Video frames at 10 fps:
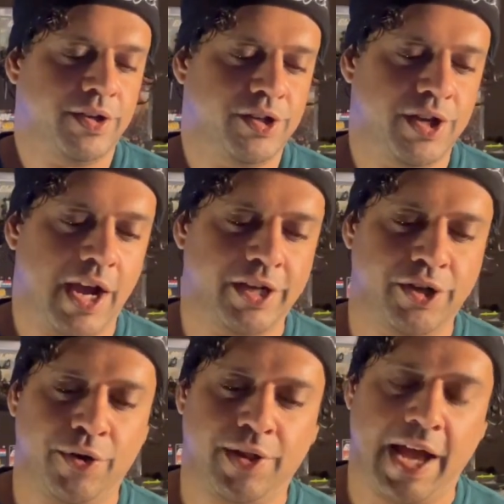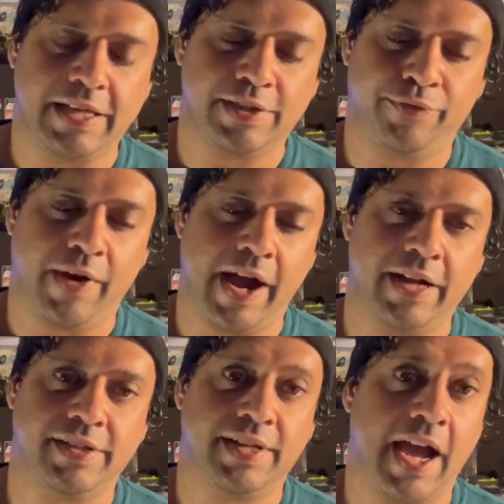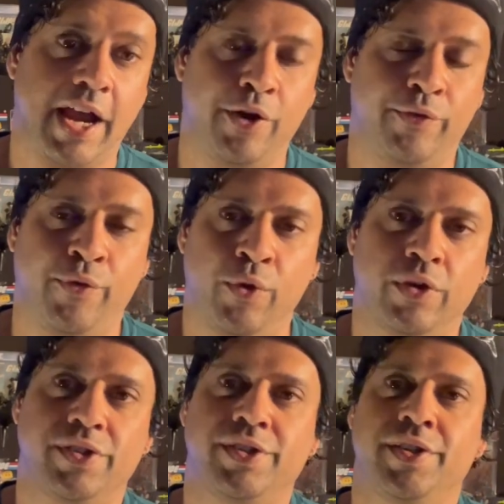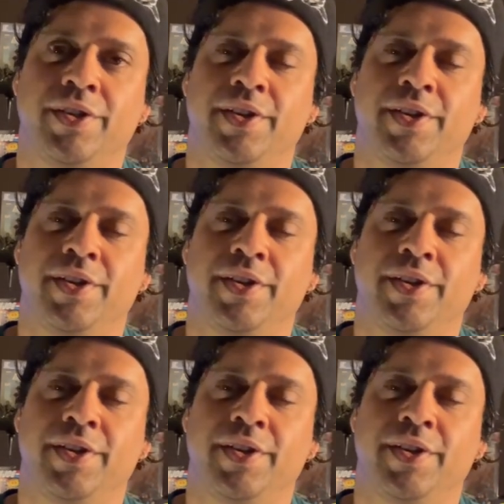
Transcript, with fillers: G I Joe Classifieds Tiger Force.